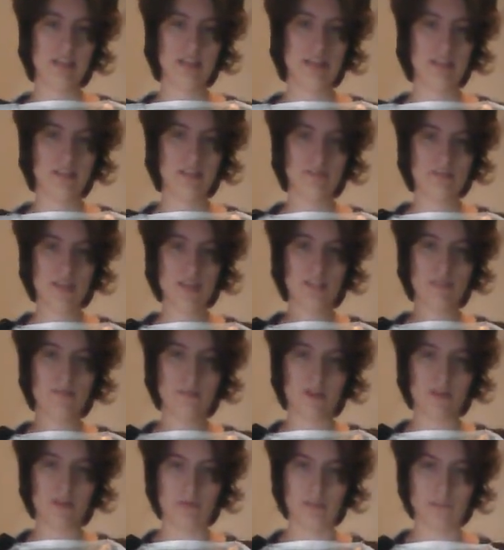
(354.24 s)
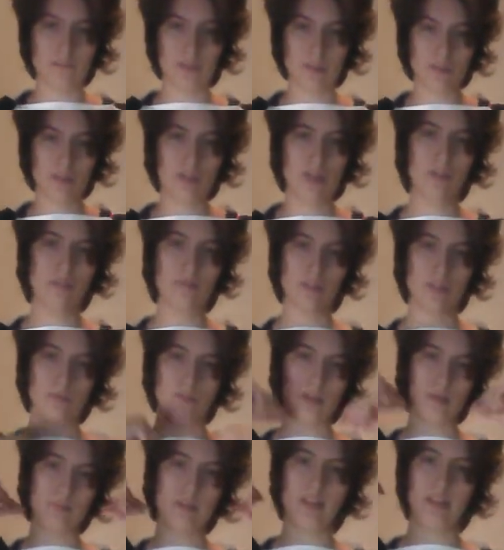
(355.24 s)
if this part was folded over and we
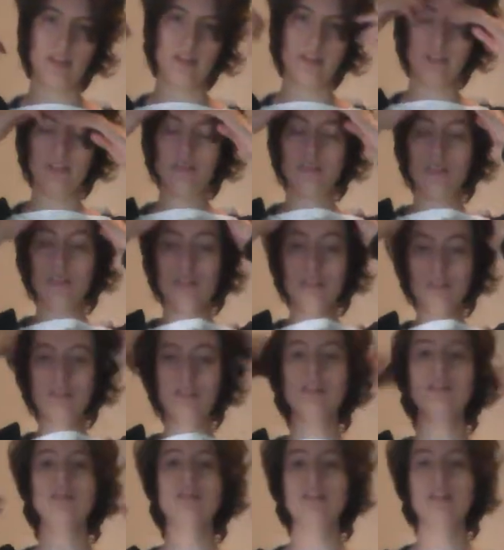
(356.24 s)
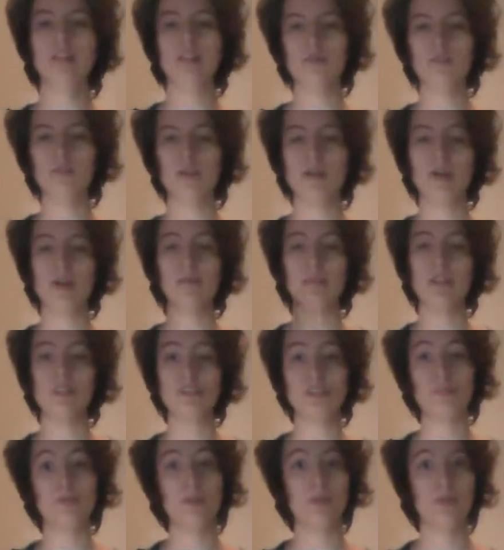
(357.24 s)
were pinning, like, the fold, that'd be a
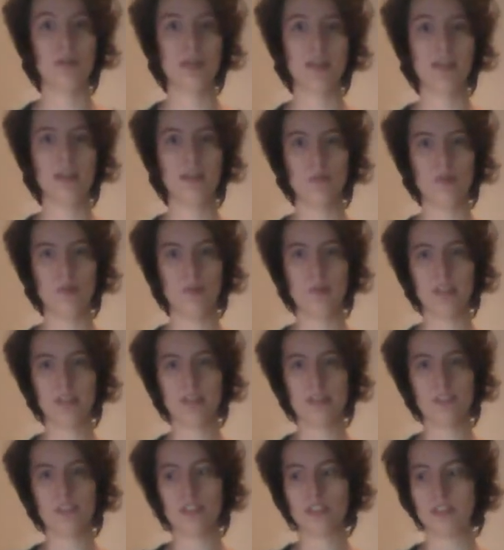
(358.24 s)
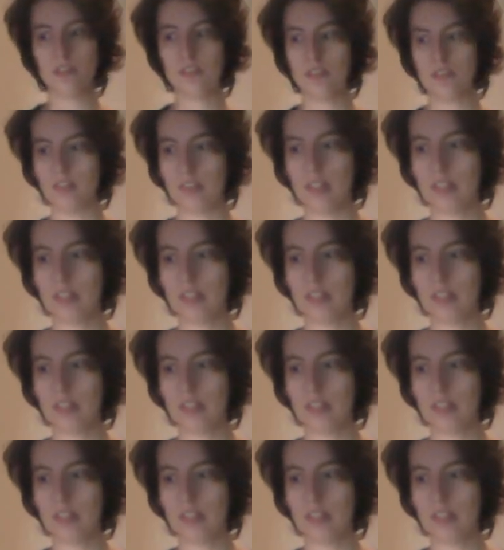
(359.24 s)
peplos, but we're not. We're making a chiton.